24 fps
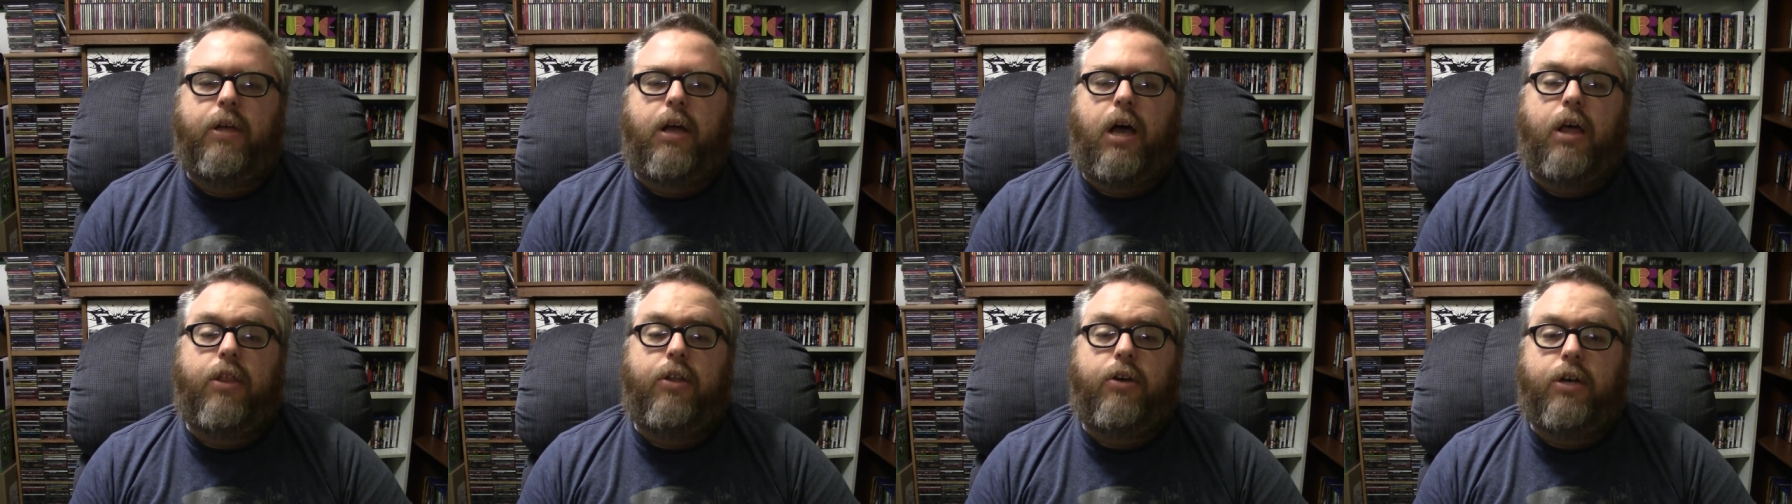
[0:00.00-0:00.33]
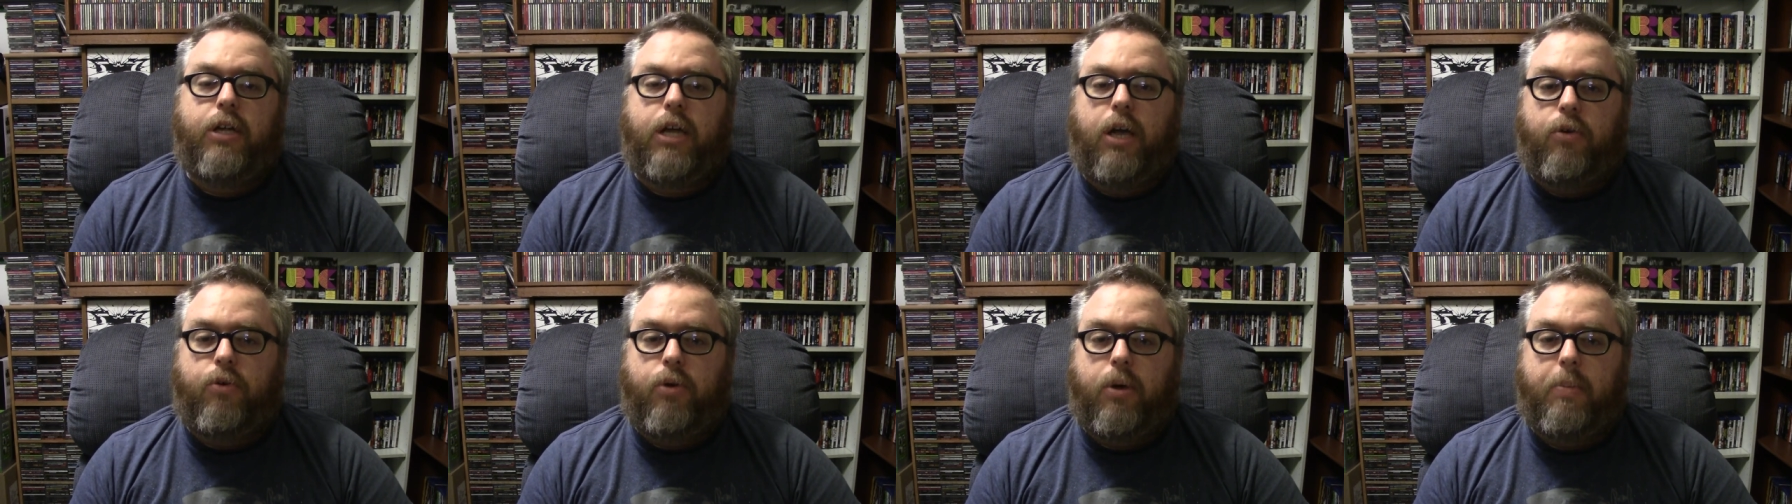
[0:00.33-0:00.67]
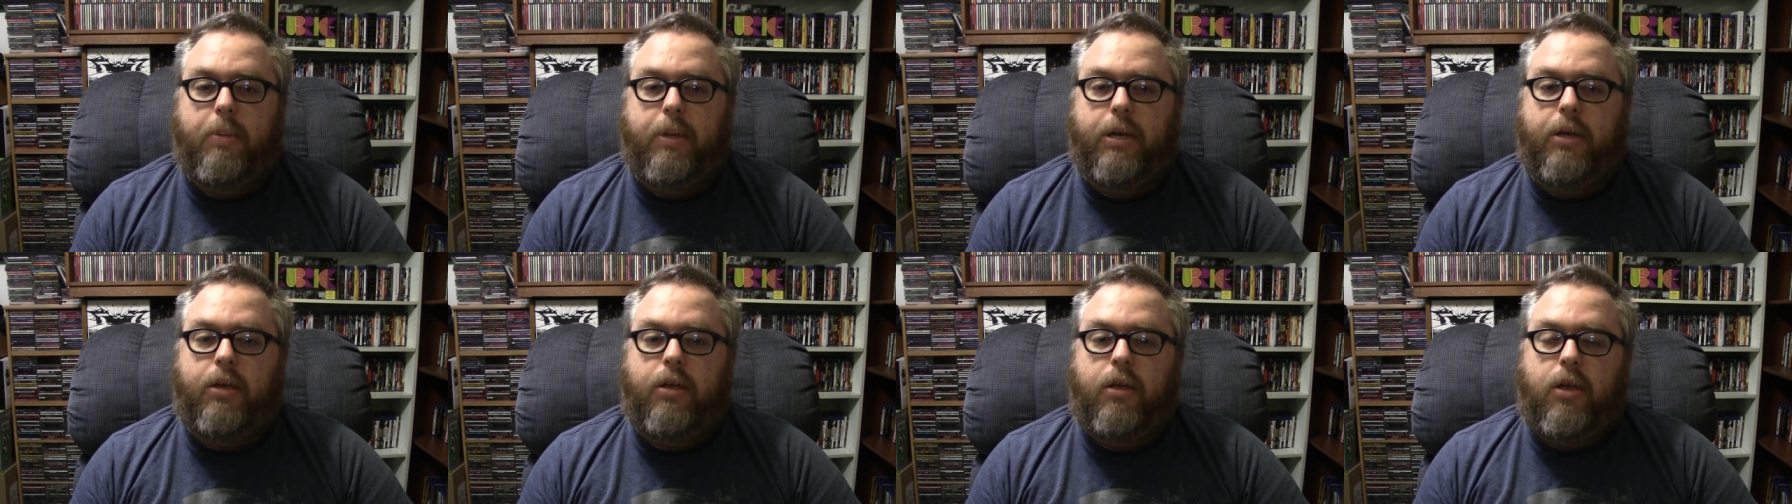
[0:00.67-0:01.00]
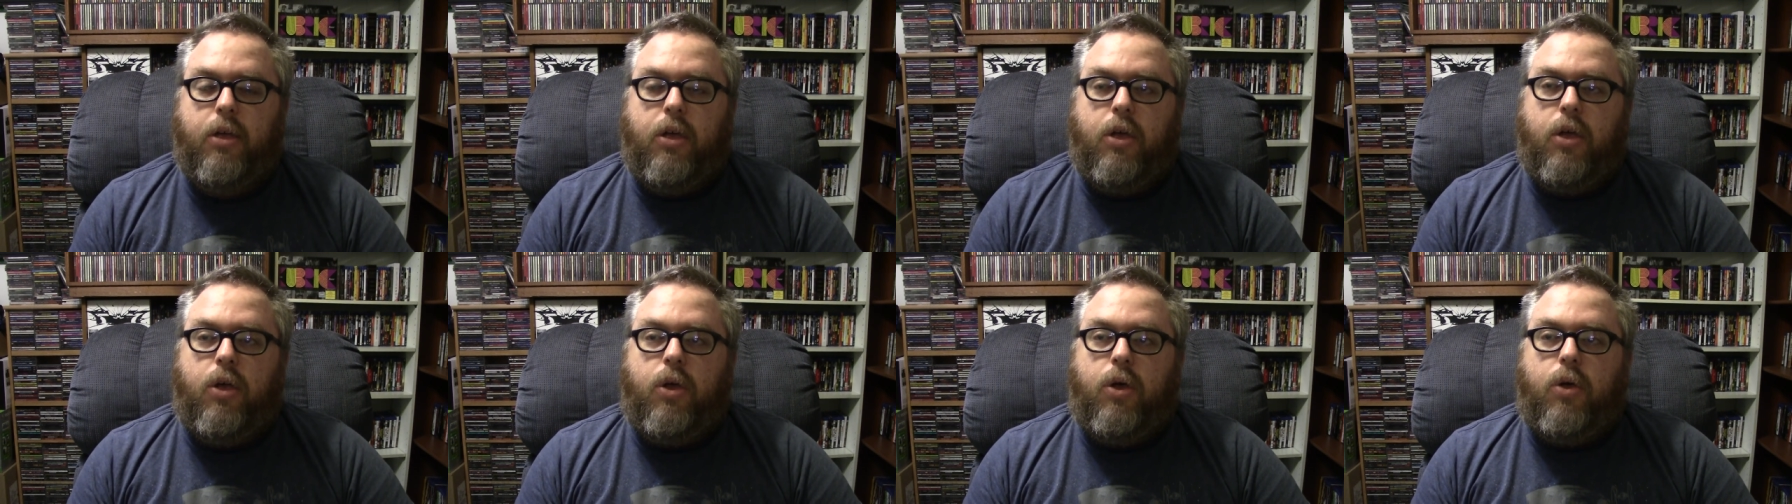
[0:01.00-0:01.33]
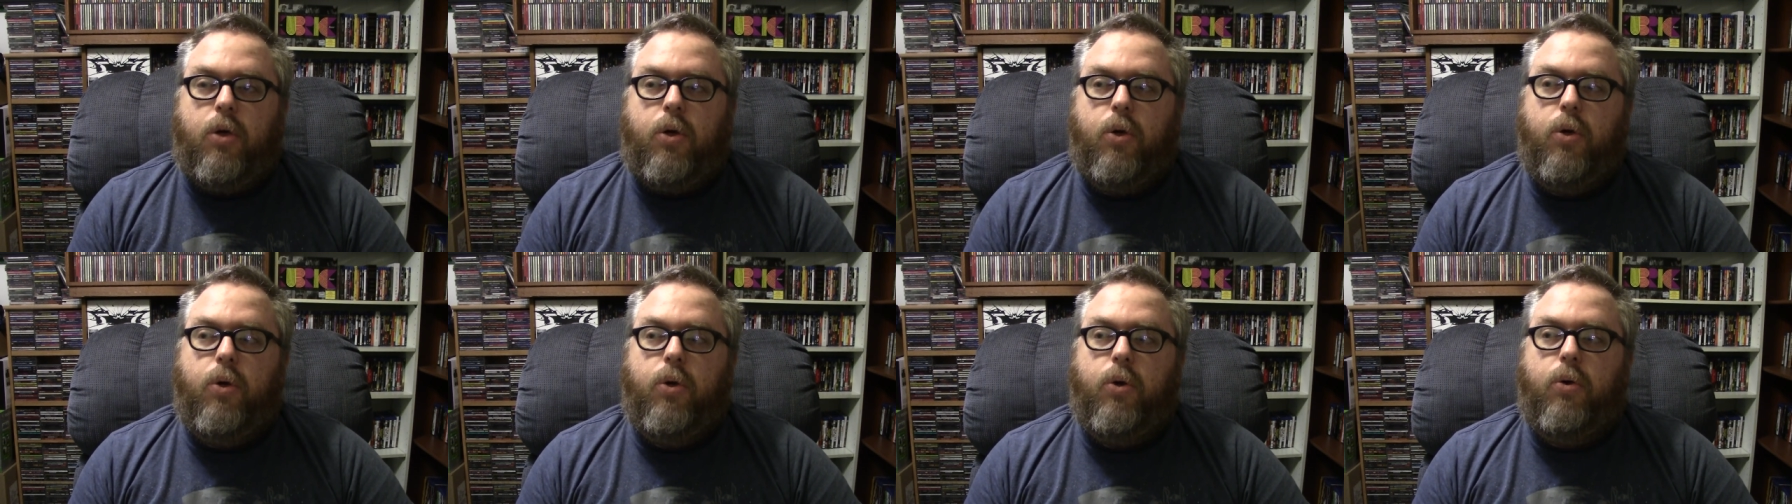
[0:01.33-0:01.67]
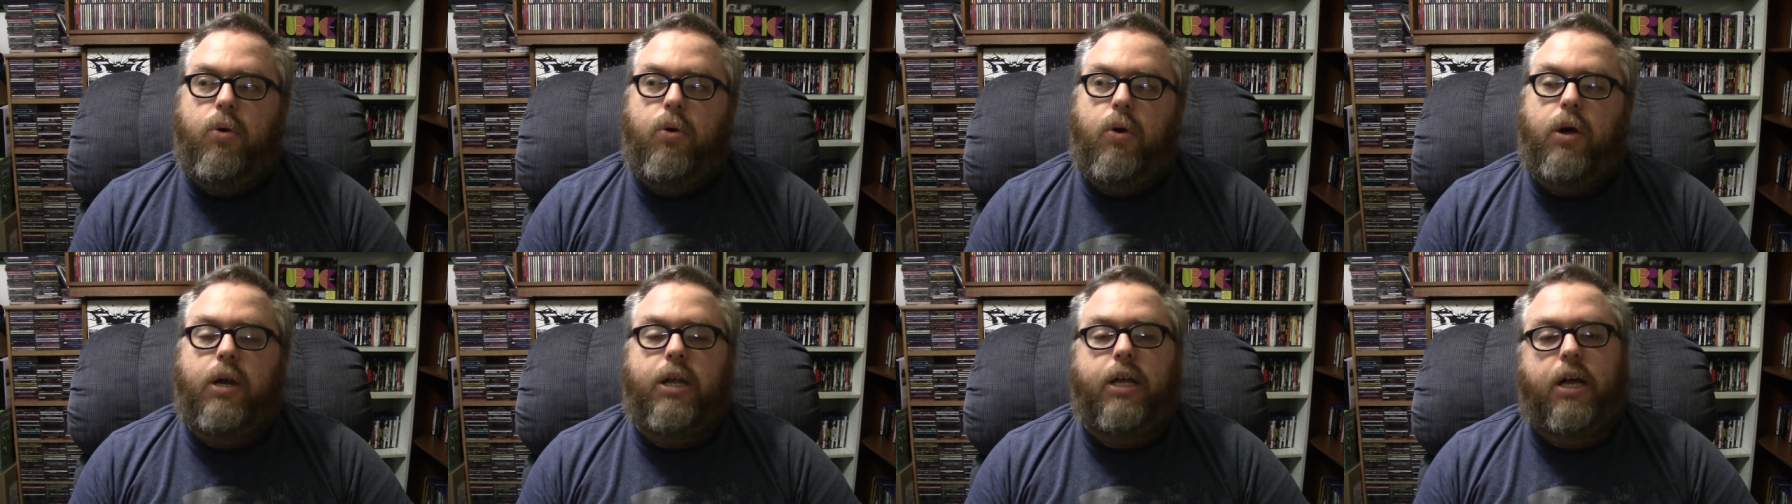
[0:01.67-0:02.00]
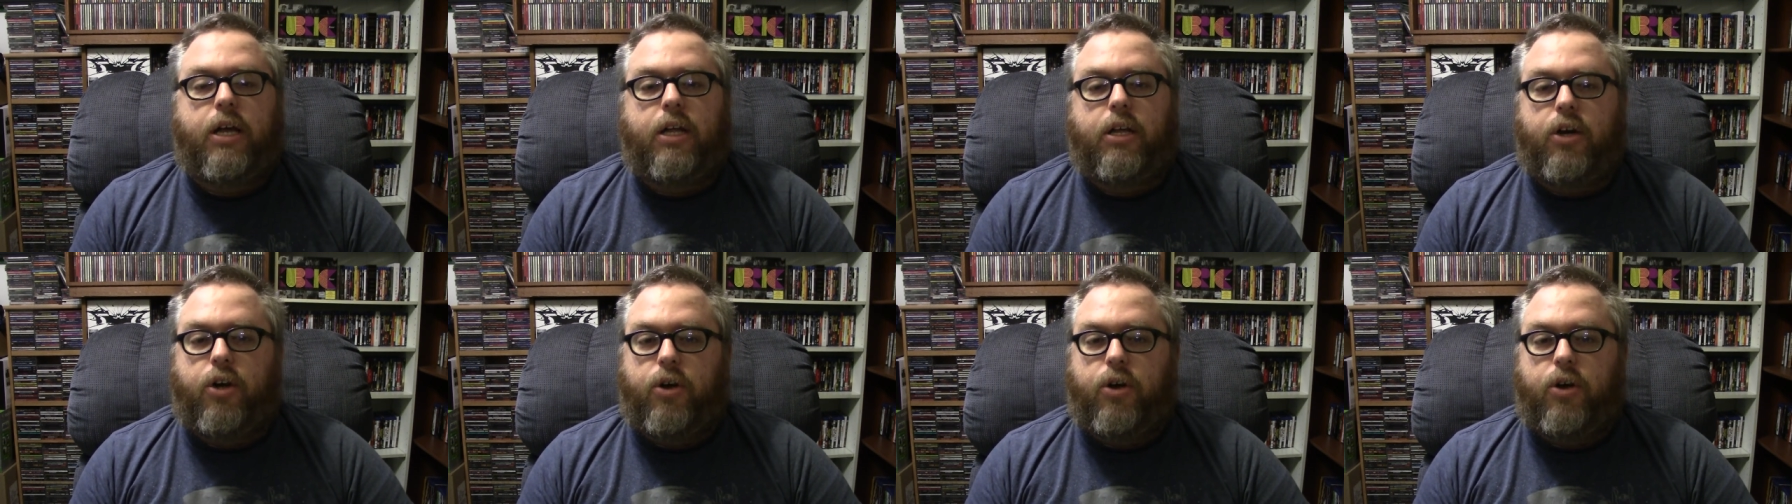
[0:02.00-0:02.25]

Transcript: other young women who are young